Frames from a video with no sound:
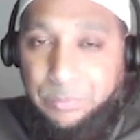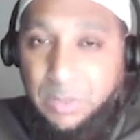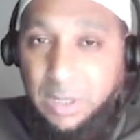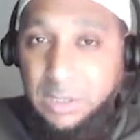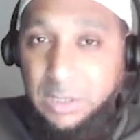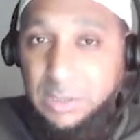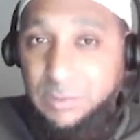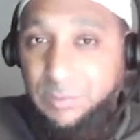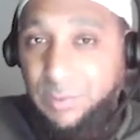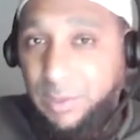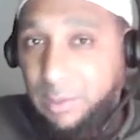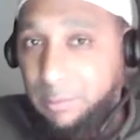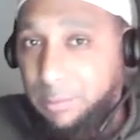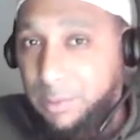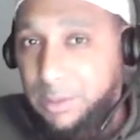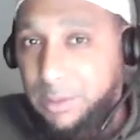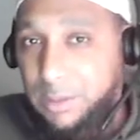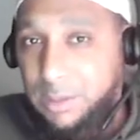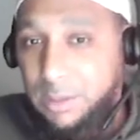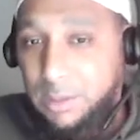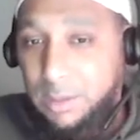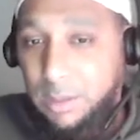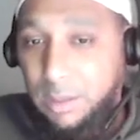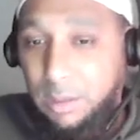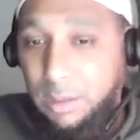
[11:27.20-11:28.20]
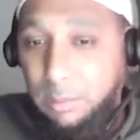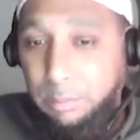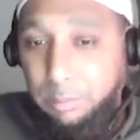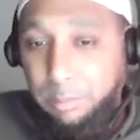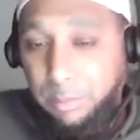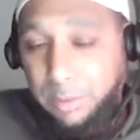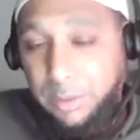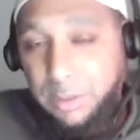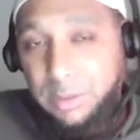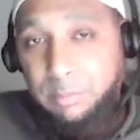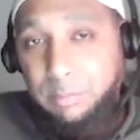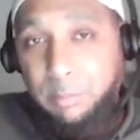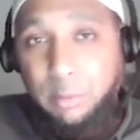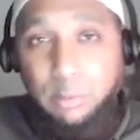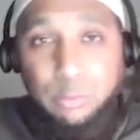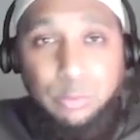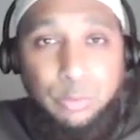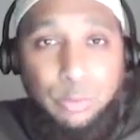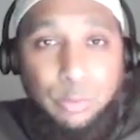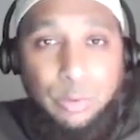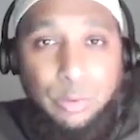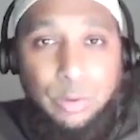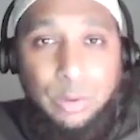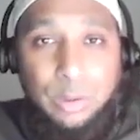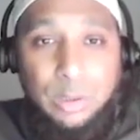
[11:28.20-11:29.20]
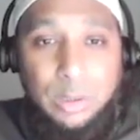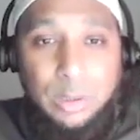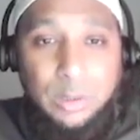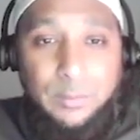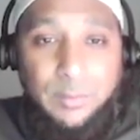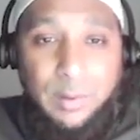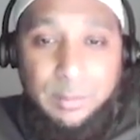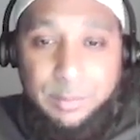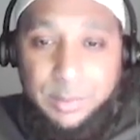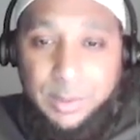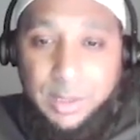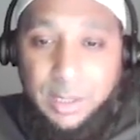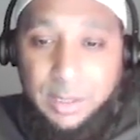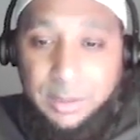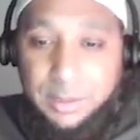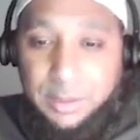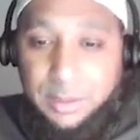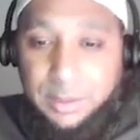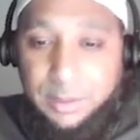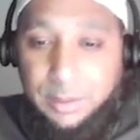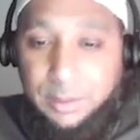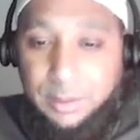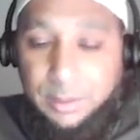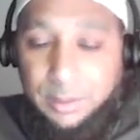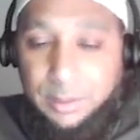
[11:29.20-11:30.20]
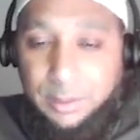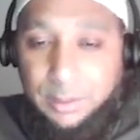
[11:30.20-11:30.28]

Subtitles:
It's famous, but it's mawdu', fabricated.